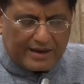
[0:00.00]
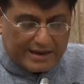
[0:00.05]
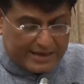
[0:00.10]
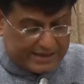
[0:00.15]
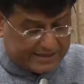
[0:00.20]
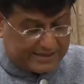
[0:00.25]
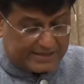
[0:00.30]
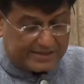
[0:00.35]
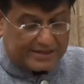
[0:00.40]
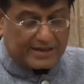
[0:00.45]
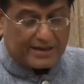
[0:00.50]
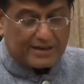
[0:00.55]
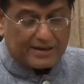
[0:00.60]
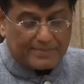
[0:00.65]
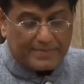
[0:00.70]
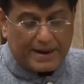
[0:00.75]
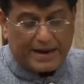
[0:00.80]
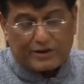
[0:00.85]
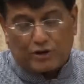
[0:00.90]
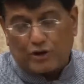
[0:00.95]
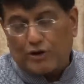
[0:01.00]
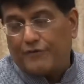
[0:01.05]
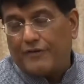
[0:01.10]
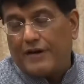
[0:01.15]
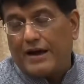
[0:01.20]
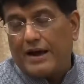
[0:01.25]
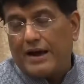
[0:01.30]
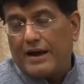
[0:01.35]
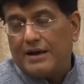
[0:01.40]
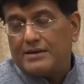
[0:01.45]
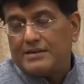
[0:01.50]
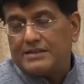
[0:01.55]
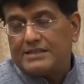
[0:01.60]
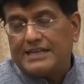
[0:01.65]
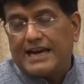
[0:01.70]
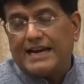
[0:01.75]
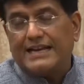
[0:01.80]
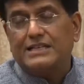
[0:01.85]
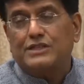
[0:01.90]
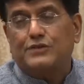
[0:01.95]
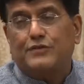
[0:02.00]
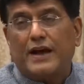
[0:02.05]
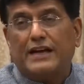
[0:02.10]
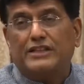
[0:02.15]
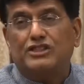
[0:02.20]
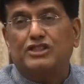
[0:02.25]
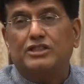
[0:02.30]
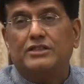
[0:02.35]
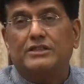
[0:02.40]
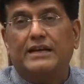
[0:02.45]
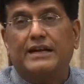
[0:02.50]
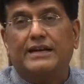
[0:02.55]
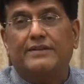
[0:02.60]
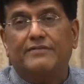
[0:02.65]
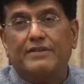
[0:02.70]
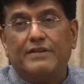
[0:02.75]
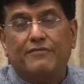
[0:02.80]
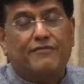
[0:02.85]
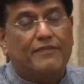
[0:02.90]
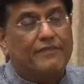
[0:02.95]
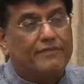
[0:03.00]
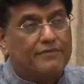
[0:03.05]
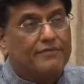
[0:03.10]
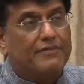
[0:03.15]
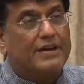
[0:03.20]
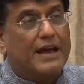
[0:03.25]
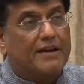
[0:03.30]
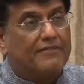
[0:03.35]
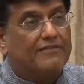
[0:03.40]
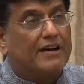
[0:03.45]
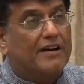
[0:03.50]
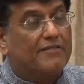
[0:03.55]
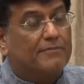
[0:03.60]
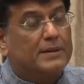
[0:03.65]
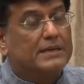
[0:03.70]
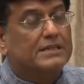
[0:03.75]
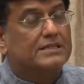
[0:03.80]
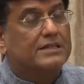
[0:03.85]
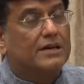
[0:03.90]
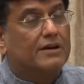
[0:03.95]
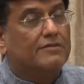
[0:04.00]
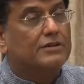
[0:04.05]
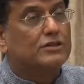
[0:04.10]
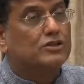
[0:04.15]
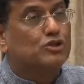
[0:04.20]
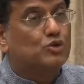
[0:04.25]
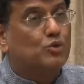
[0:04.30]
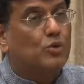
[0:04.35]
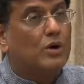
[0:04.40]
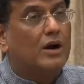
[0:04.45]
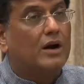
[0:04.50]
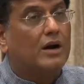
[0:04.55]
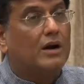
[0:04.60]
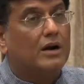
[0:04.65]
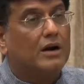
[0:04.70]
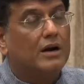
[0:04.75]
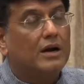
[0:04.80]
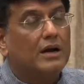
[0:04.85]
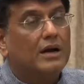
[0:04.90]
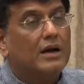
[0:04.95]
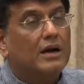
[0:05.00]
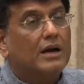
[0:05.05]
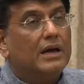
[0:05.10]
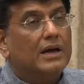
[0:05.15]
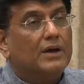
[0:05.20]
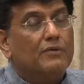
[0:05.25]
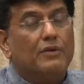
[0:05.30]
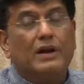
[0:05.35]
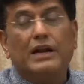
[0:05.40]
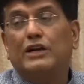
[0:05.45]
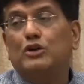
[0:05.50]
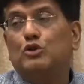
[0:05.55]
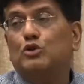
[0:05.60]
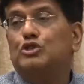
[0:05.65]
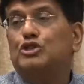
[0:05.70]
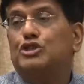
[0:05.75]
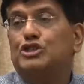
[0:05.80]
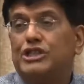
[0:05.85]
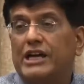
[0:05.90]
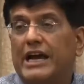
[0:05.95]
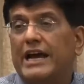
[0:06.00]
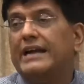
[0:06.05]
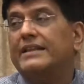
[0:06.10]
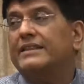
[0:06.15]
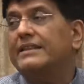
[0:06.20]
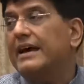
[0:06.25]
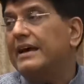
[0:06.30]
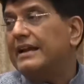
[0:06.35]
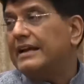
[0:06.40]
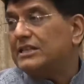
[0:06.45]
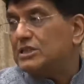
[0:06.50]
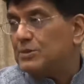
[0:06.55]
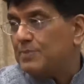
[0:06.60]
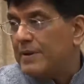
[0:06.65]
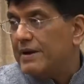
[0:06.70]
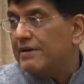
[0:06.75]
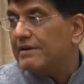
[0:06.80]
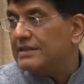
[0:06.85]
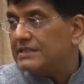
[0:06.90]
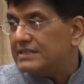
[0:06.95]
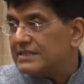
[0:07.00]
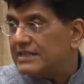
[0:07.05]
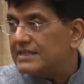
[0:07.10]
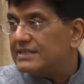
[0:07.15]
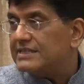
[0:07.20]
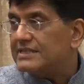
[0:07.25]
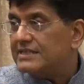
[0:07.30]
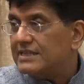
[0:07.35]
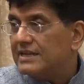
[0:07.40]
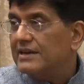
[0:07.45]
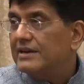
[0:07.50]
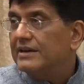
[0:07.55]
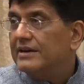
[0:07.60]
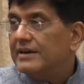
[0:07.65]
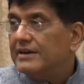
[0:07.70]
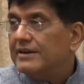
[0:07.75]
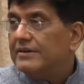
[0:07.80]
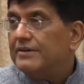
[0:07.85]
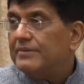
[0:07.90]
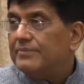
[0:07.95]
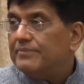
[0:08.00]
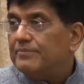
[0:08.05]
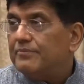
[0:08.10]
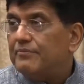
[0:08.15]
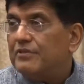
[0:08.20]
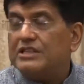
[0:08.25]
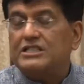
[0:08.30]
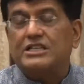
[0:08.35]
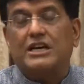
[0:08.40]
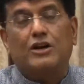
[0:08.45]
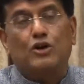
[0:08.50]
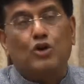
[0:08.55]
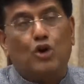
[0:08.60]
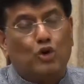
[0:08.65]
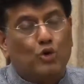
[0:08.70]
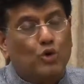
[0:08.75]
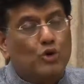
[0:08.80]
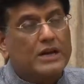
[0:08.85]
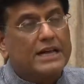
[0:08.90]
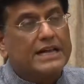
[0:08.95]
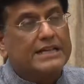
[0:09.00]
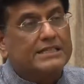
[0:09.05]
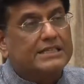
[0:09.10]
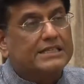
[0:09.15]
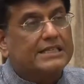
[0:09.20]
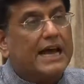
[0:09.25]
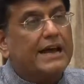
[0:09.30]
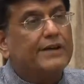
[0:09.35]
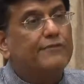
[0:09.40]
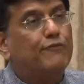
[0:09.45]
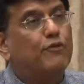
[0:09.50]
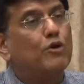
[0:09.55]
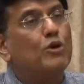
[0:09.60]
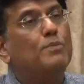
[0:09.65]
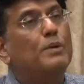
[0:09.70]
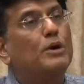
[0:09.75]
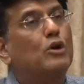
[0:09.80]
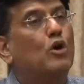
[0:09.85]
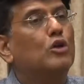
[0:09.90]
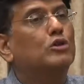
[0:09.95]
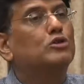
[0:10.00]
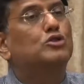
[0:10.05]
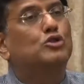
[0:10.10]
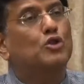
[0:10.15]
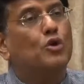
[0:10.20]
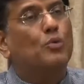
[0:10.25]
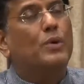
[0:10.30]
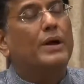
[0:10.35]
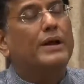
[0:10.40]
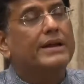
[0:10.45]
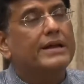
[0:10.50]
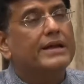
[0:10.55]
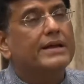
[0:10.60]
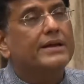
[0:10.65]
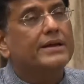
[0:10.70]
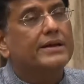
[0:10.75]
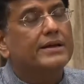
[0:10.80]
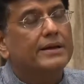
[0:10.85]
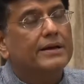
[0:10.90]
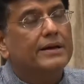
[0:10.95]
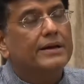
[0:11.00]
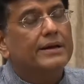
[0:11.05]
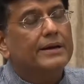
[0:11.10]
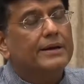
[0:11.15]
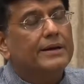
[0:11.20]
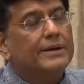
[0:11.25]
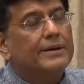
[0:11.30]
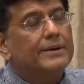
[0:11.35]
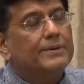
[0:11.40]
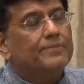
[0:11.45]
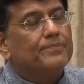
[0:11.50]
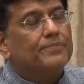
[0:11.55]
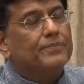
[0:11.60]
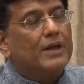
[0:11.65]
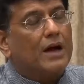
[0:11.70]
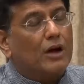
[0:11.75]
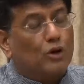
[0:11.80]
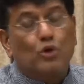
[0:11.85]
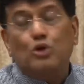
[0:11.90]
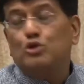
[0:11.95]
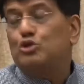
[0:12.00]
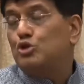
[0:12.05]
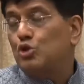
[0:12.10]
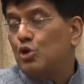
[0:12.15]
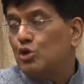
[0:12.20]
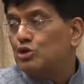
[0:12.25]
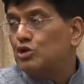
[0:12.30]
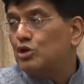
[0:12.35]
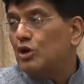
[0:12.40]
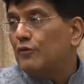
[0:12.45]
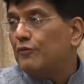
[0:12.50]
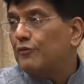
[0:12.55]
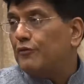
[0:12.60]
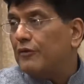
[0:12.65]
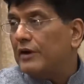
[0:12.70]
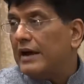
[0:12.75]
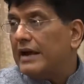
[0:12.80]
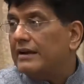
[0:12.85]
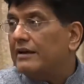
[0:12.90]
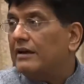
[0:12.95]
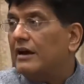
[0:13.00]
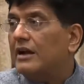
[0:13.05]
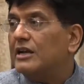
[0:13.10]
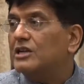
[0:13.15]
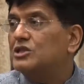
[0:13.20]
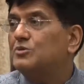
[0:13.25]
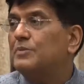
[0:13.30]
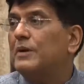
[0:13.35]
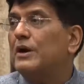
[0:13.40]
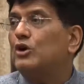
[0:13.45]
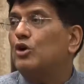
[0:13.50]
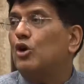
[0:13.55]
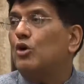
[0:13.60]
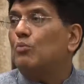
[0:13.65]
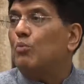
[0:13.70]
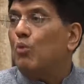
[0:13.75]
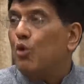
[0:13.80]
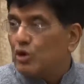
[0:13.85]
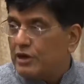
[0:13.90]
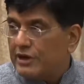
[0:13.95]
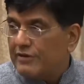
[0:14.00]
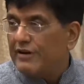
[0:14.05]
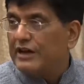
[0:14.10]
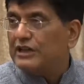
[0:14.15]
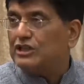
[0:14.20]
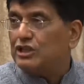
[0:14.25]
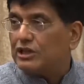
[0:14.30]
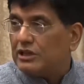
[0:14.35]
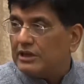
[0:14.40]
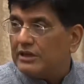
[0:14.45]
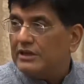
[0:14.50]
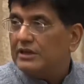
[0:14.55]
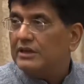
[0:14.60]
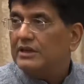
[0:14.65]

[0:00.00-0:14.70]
It's a matter of satisfaction that we have government servants who are willing to share their experiences, which are not only insightful but also a good source of encouragement or motivation